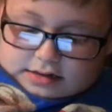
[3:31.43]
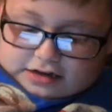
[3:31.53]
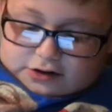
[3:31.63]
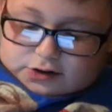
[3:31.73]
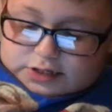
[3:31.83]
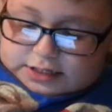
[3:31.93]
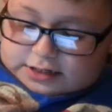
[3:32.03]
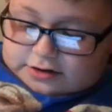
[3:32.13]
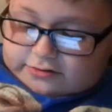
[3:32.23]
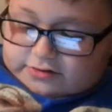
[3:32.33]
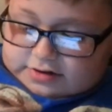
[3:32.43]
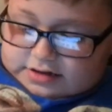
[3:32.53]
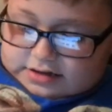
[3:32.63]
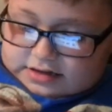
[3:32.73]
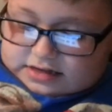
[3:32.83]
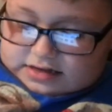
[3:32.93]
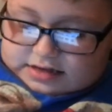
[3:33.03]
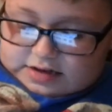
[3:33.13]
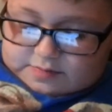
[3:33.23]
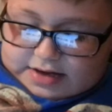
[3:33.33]
also,
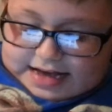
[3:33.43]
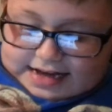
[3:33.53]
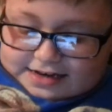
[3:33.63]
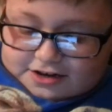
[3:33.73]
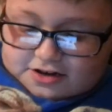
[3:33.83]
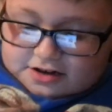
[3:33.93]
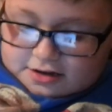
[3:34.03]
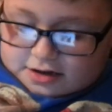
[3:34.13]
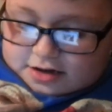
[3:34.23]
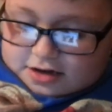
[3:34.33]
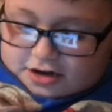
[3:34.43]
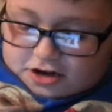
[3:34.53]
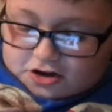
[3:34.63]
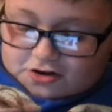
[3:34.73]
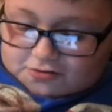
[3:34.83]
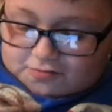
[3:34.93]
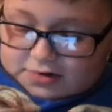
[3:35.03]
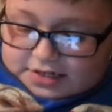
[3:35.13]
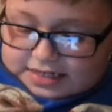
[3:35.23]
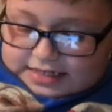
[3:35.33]
the man who
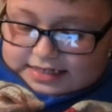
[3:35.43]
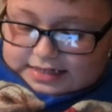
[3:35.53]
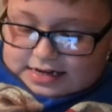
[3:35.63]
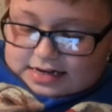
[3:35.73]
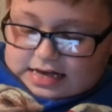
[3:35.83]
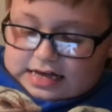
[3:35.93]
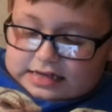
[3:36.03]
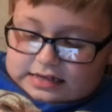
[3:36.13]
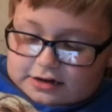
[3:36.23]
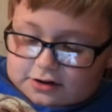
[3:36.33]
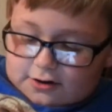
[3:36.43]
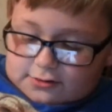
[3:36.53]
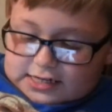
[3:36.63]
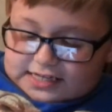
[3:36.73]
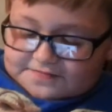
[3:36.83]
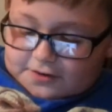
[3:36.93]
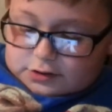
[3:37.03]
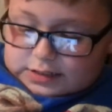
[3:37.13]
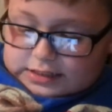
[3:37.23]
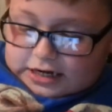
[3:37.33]
was the oldest
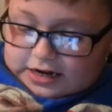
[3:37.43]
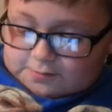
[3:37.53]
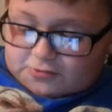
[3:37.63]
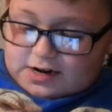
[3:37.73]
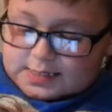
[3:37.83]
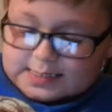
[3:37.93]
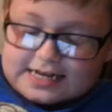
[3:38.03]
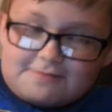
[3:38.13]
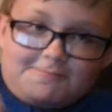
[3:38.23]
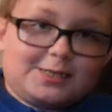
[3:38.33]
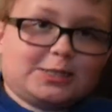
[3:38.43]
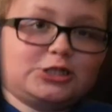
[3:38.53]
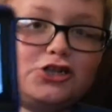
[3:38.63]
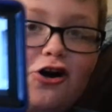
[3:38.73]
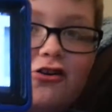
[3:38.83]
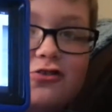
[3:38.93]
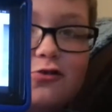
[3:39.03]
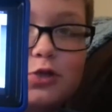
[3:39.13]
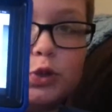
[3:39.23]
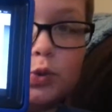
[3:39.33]
first time president was
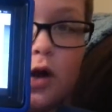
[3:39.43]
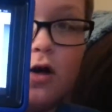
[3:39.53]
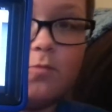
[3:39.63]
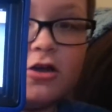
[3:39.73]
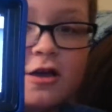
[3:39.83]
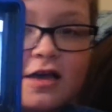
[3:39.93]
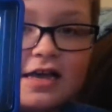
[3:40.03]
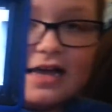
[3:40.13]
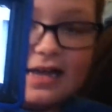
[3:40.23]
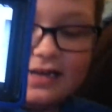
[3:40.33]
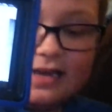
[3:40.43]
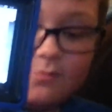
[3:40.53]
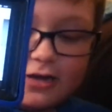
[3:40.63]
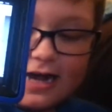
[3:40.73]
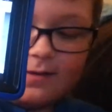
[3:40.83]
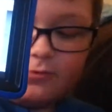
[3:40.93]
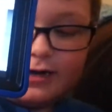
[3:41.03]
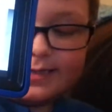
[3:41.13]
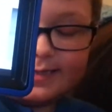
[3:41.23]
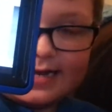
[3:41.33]
Donald Trump, and he became
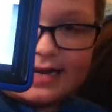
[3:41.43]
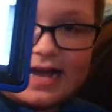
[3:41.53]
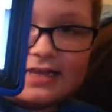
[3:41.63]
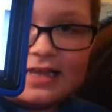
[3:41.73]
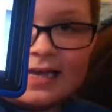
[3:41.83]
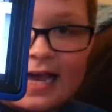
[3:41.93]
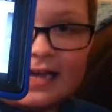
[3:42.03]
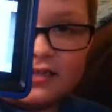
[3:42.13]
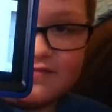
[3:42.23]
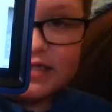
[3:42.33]
president at the age of